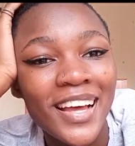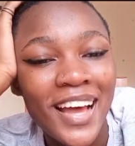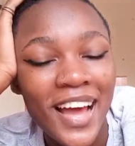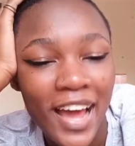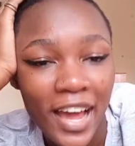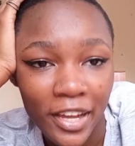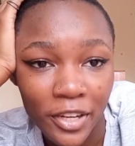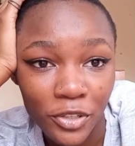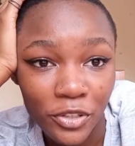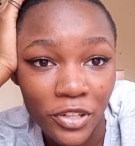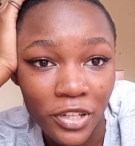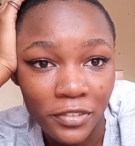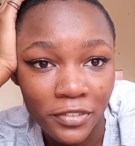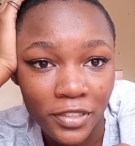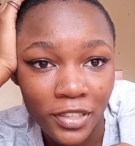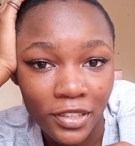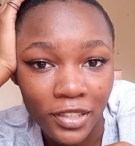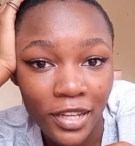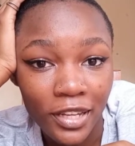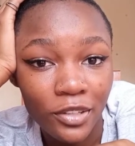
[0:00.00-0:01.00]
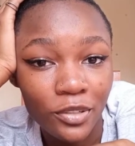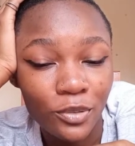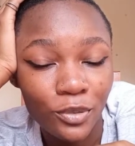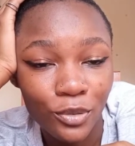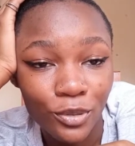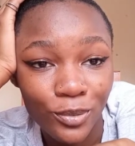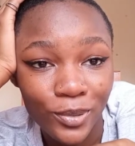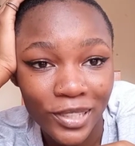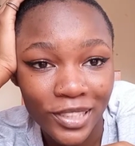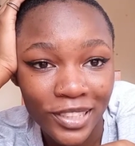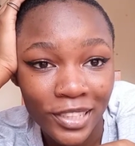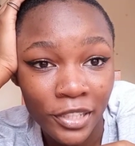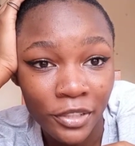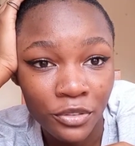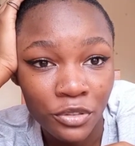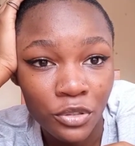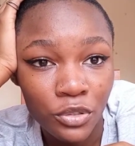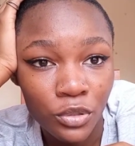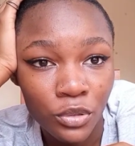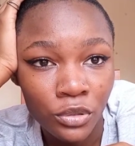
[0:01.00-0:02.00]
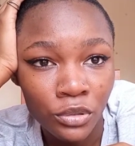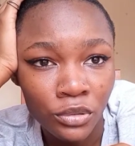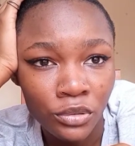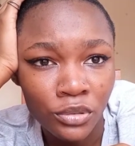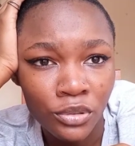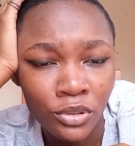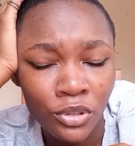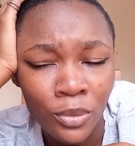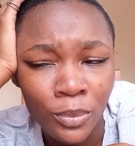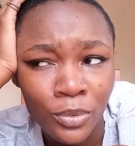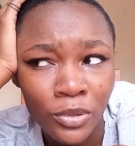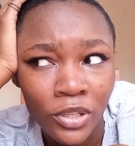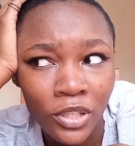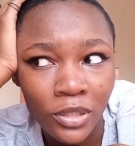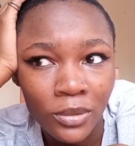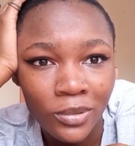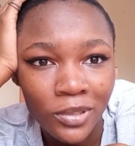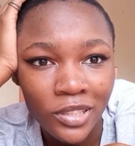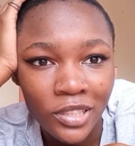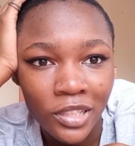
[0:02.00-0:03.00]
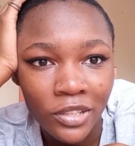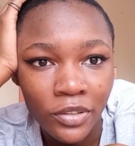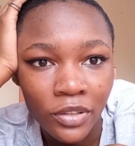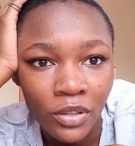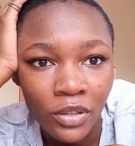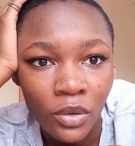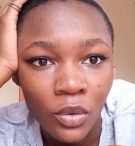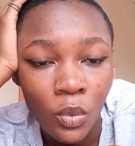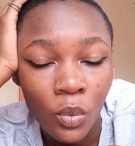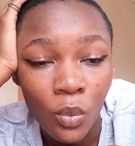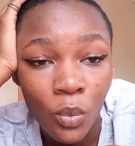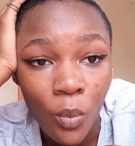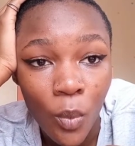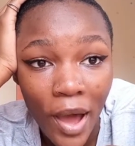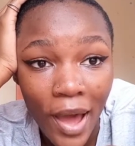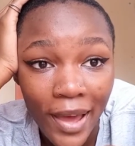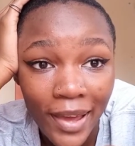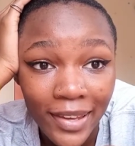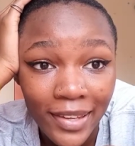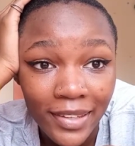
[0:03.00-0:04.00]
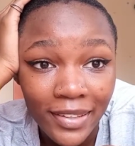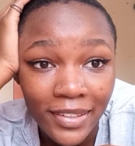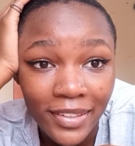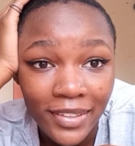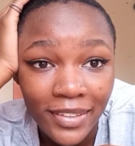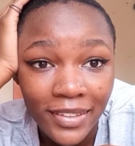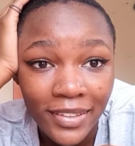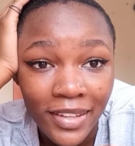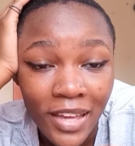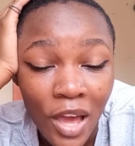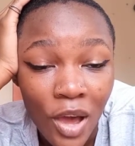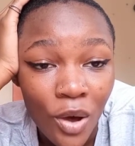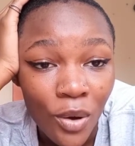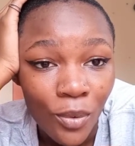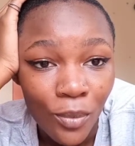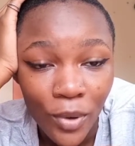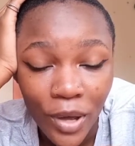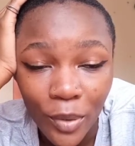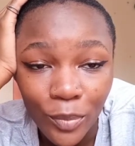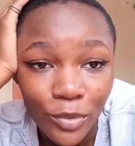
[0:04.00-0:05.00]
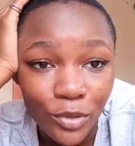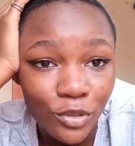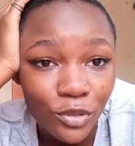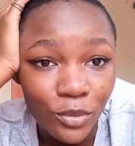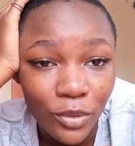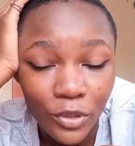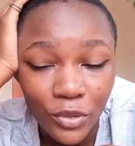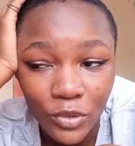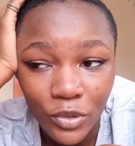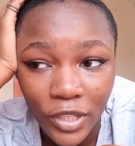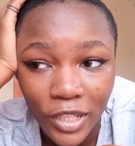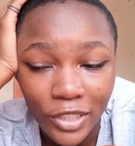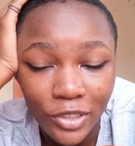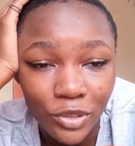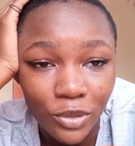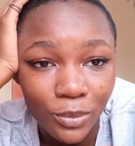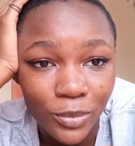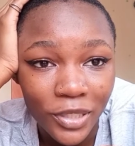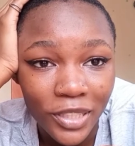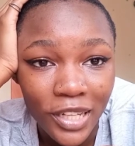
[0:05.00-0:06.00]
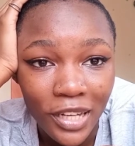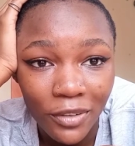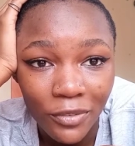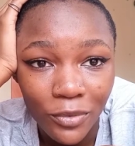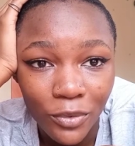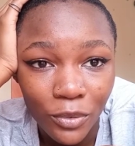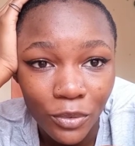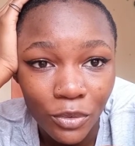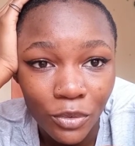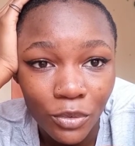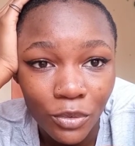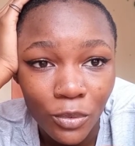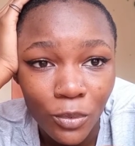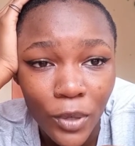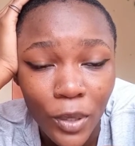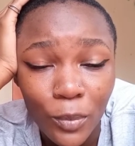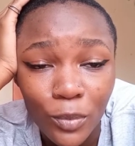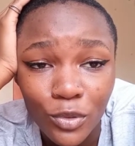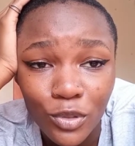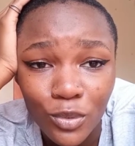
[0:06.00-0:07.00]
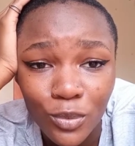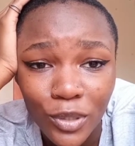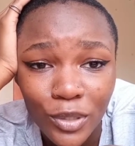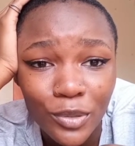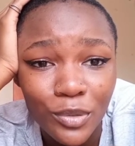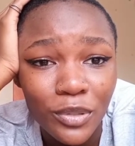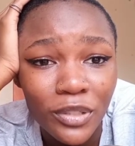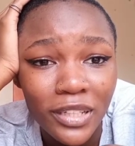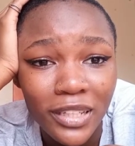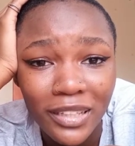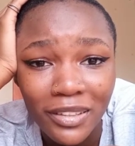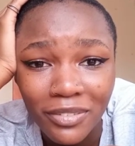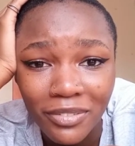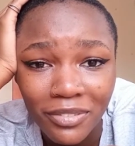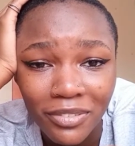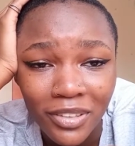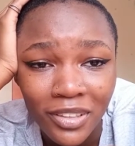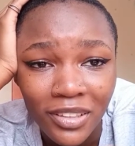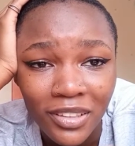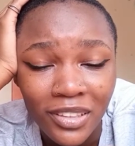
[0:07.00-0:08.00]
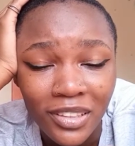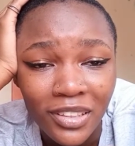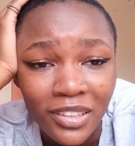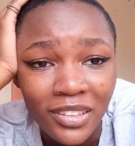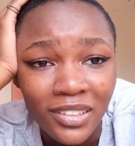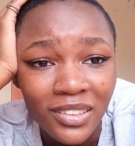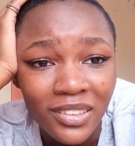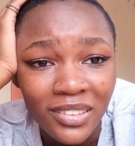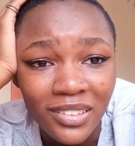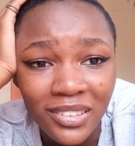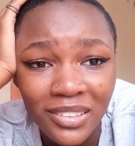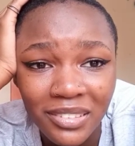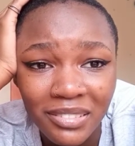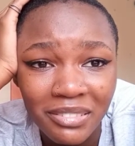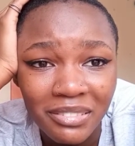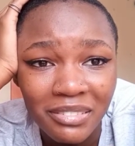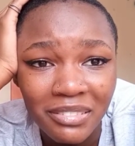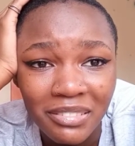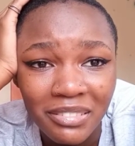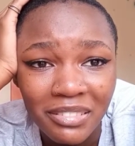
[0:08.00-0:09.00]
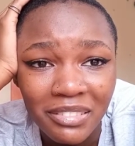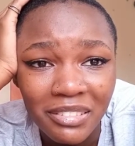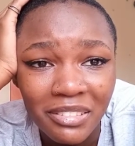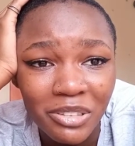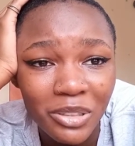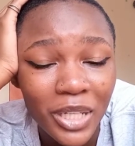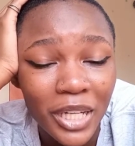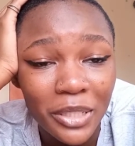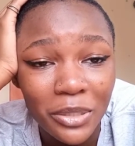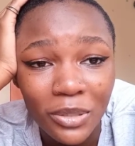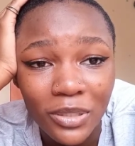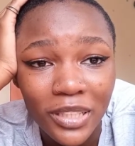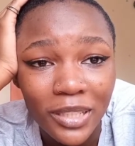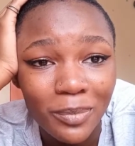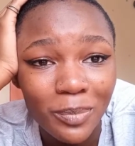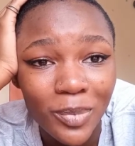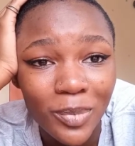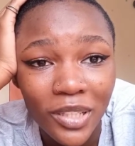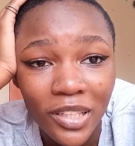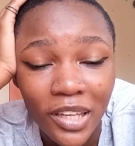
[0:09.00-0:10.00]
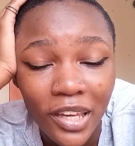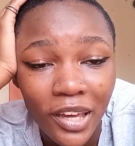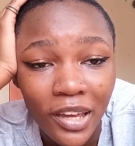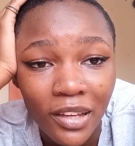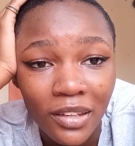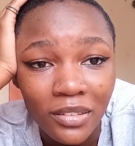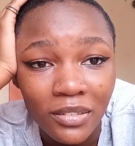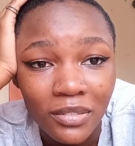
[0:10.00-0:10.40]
I know after that awkward intro, you're probably wondering why. Why would you want to cut your big afro? Why would you want to leave to cut all that big hair?